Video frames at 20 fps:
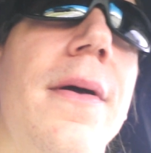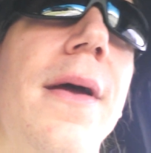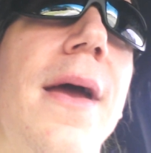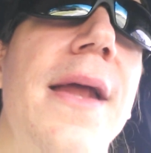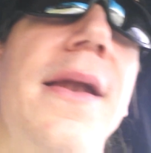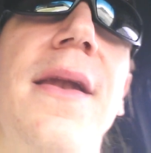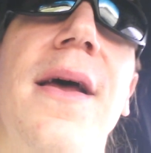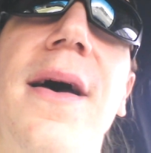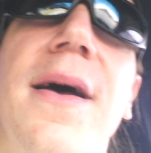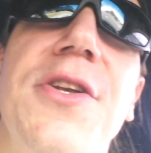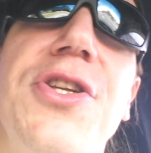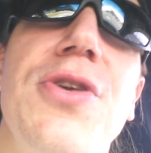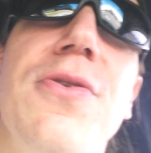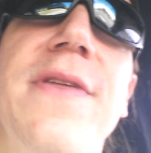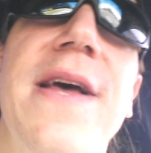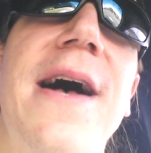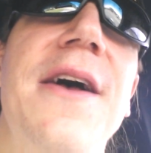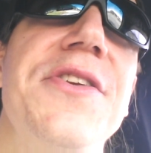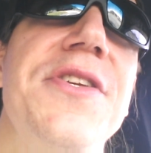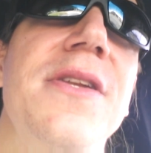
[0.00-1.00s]
in
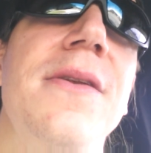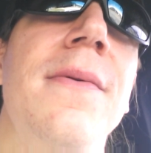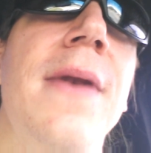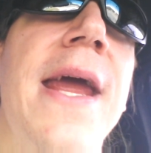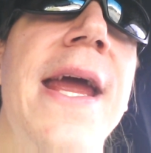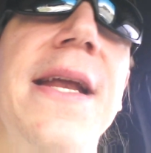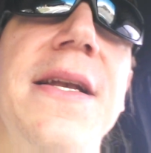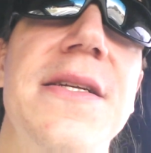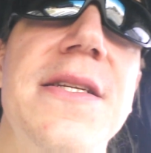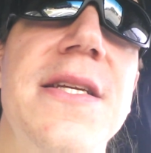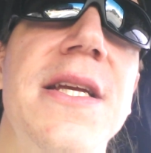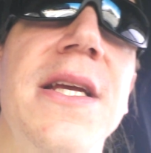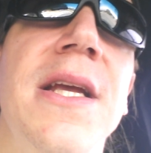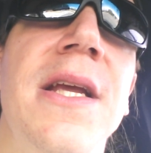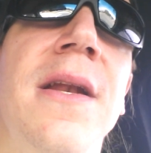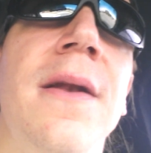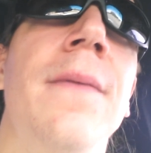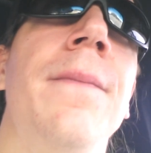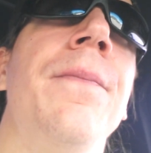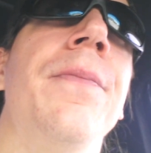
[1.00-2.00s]

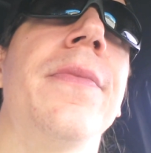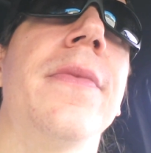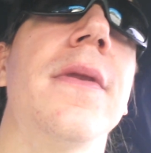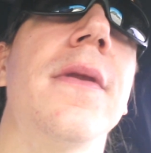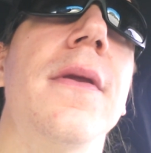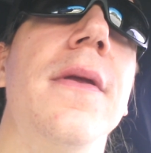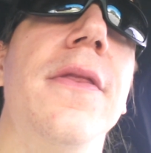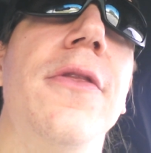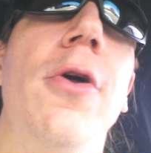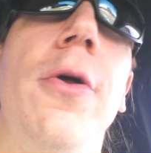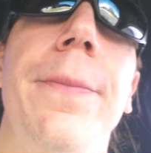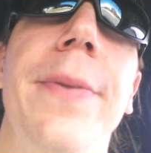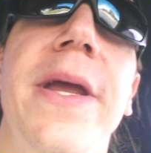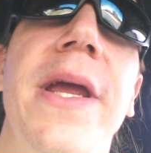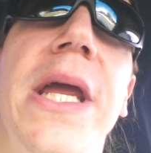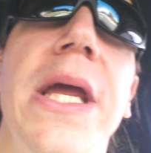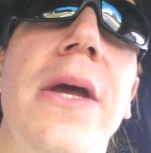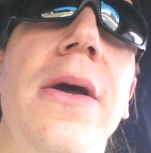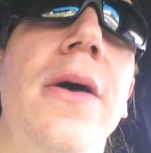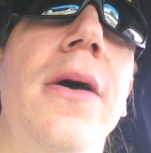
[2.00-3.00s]
2018, there'll
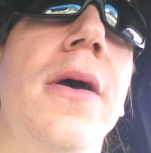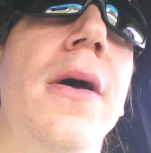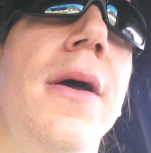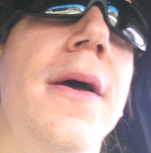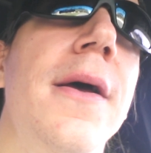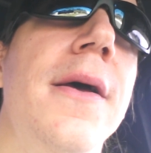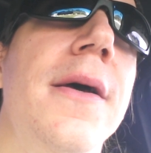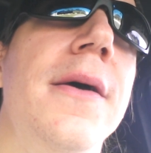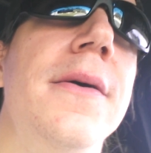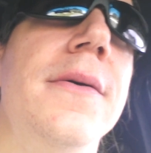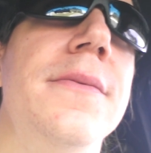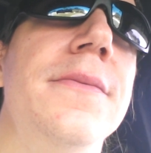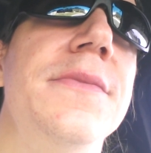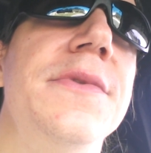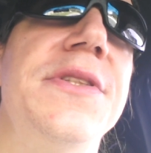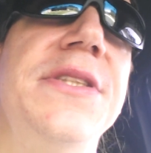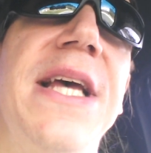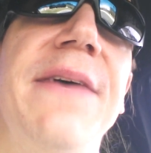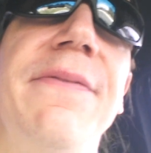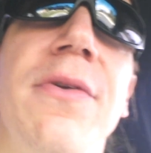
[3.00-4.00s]
be
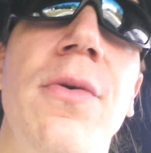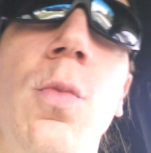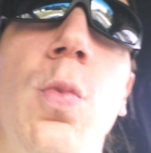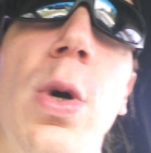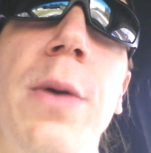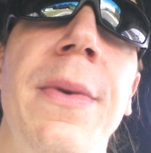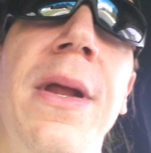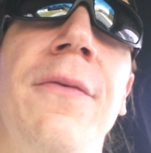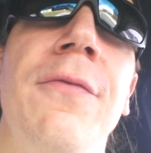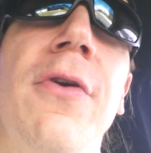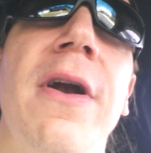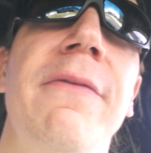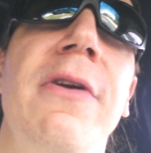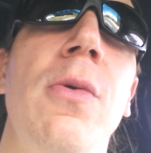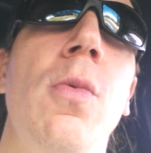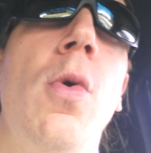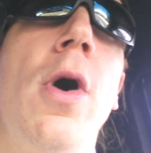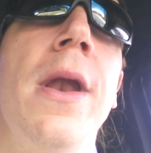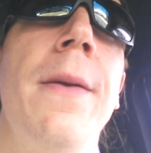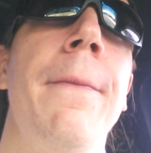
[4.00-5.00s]
7 women for
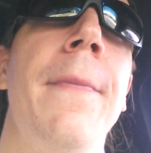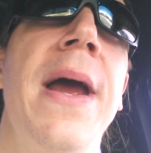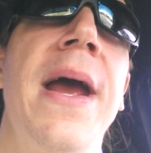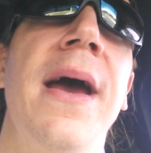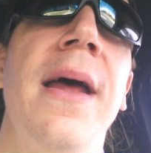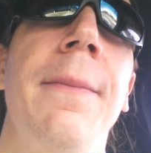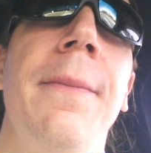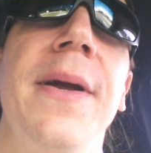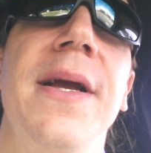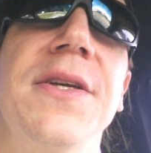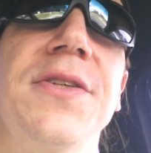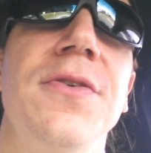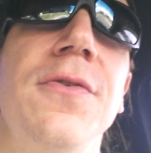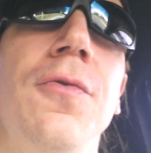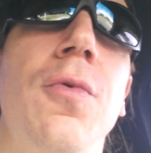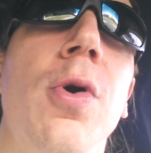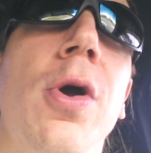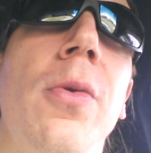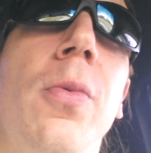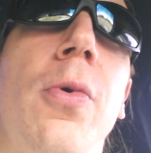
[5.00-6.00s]
every 1 man because
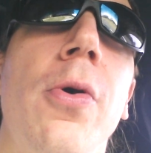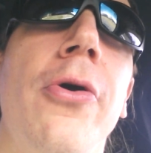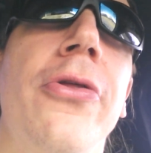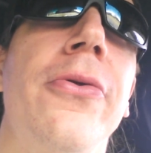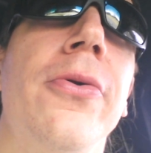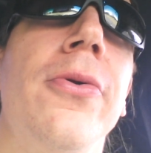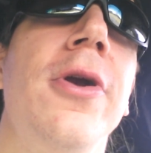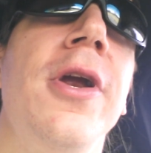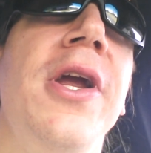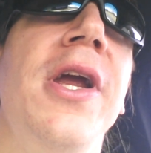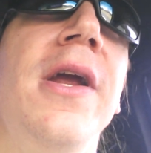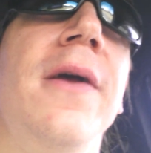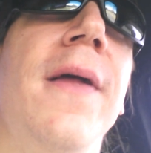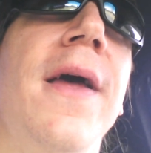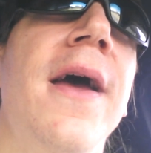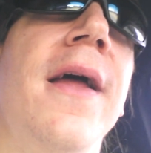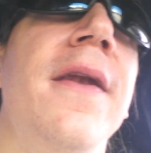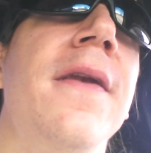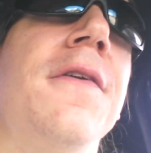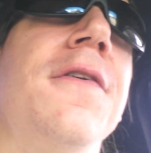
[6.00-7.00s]
of World War III,
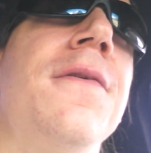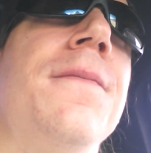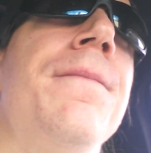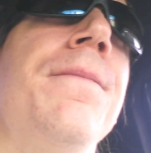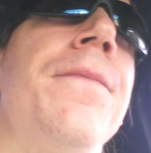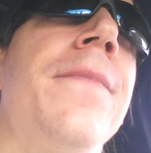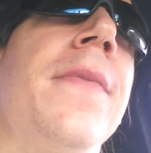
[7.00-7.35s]
and